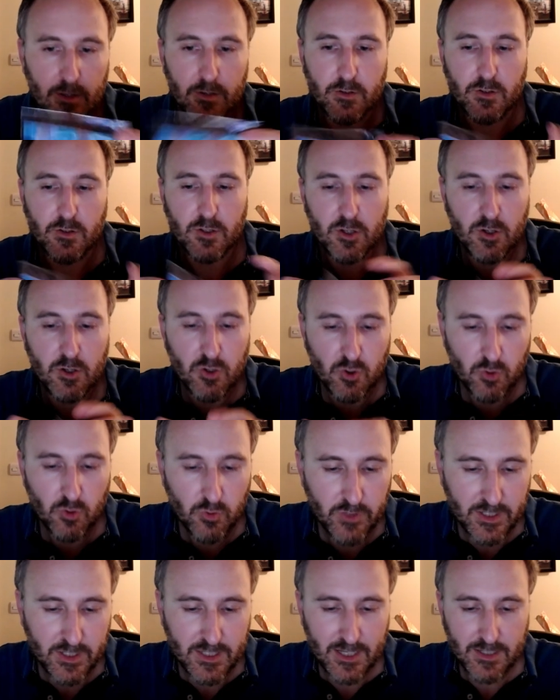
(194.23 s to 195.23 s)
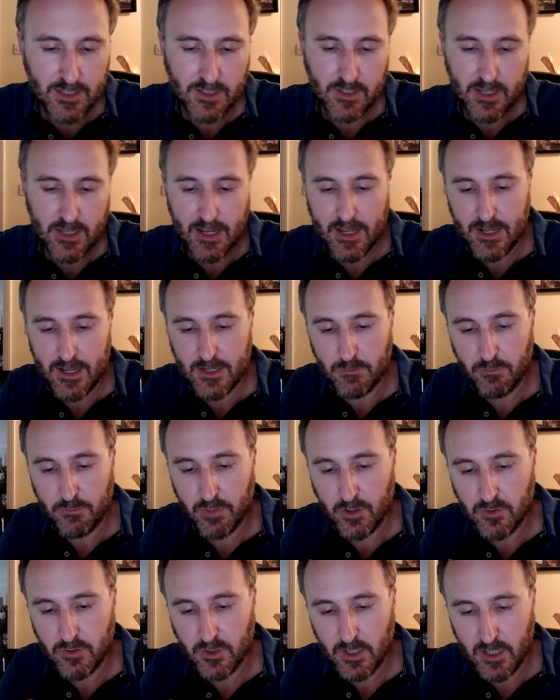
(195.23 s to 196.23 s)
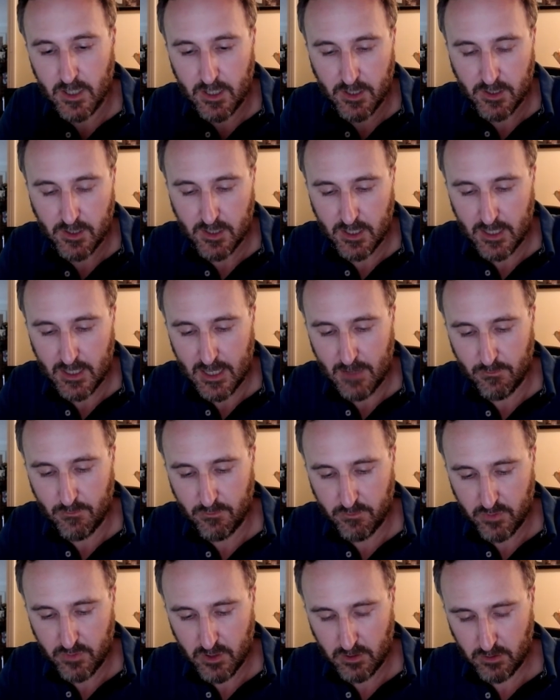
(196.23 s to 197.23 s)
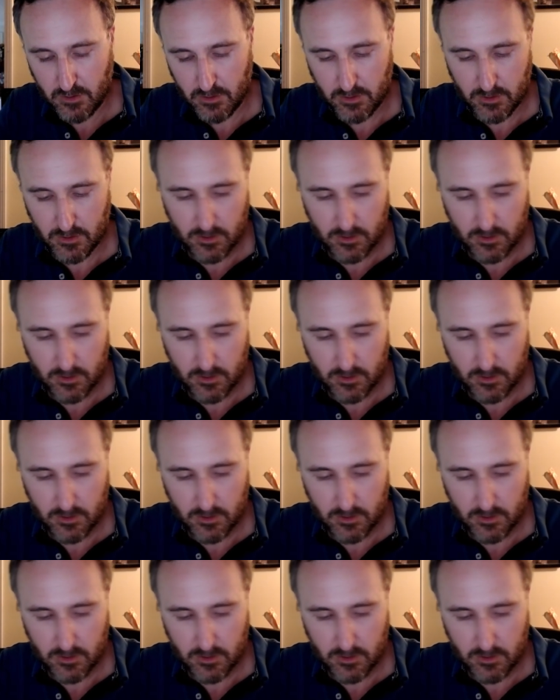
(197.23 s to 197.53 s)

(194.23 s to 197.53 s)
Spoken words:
usual. They tend to send postcards in their box.